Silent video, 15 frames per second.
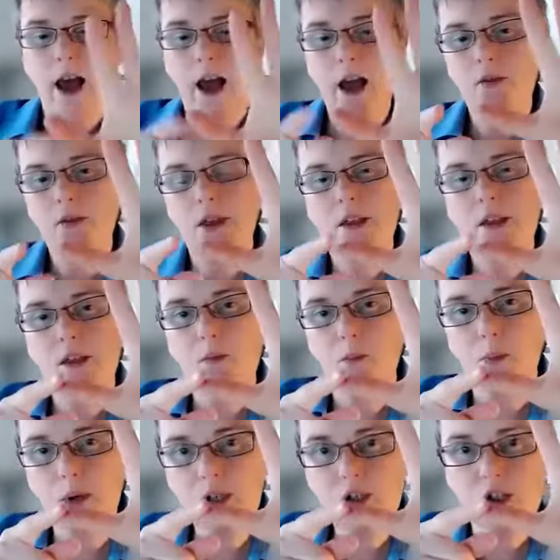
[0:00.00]
And then the
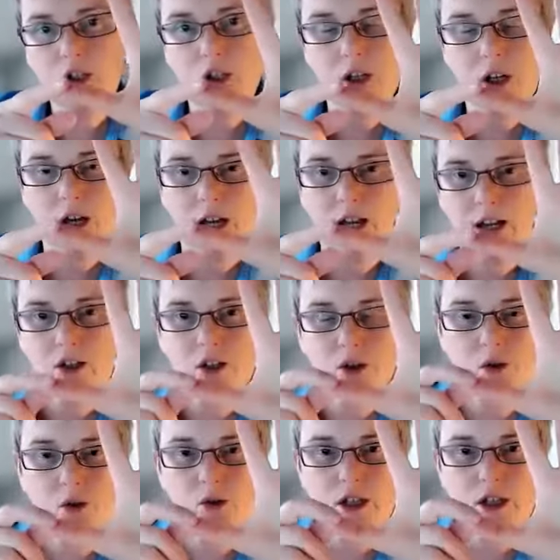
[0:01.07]
bridge that connects it
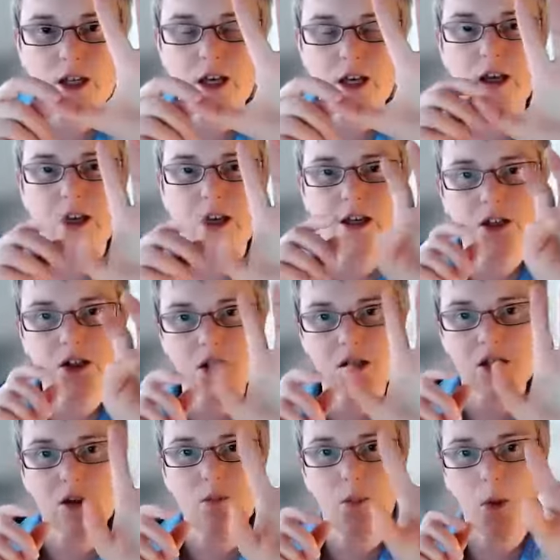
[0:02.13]
all together is
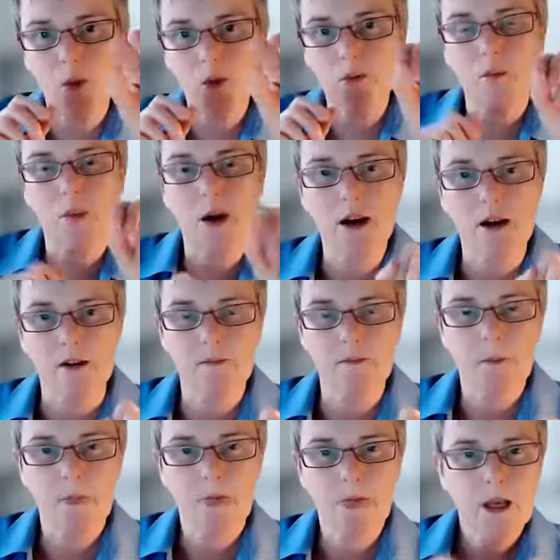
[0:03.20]
this important part.
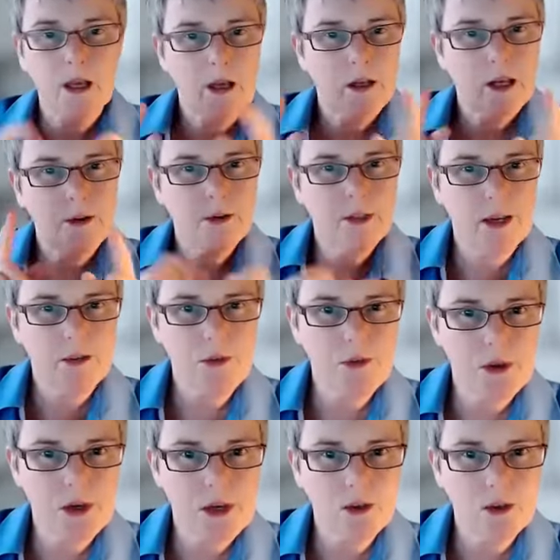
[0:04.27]
Now, another
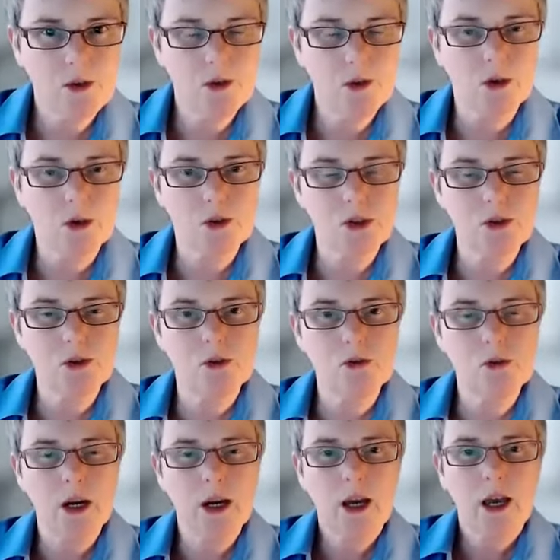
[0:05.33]
thing that you can
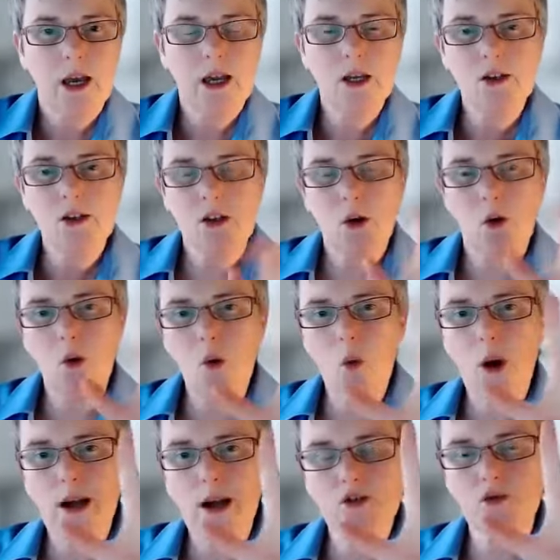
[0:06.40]
do is
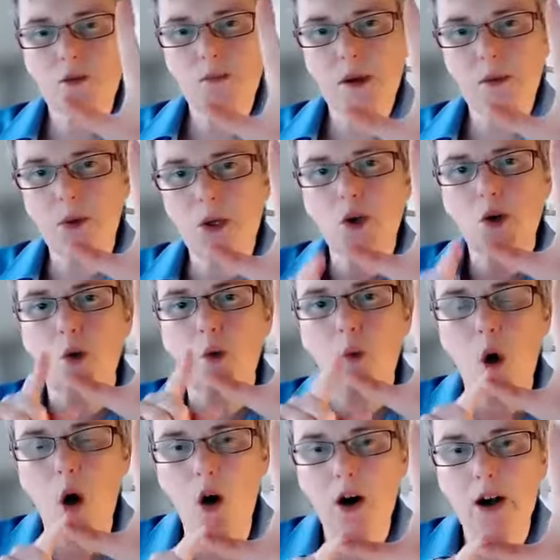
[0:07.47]
always remember your
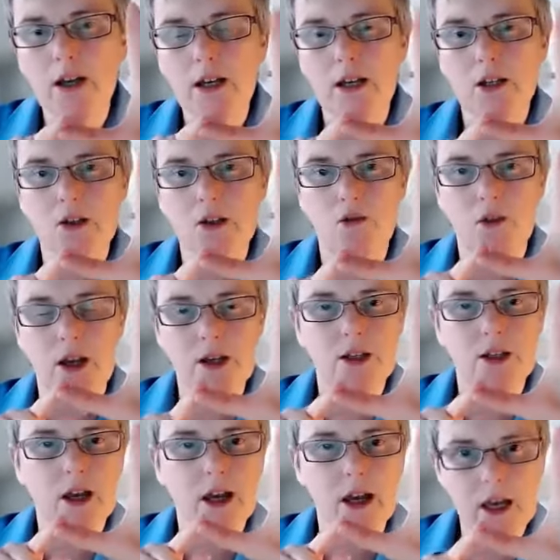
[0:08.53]
why is
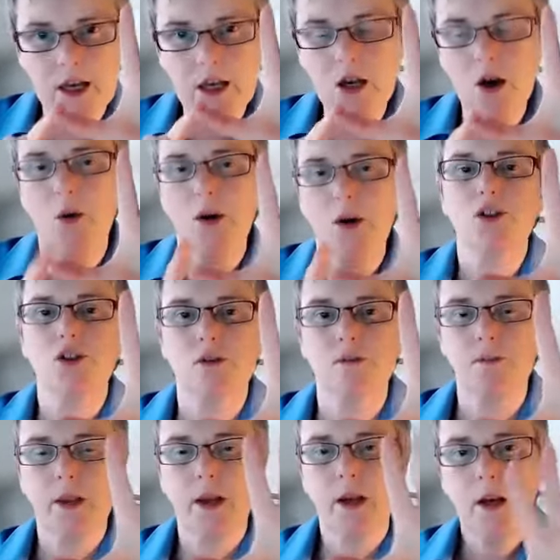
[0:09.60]
a key question.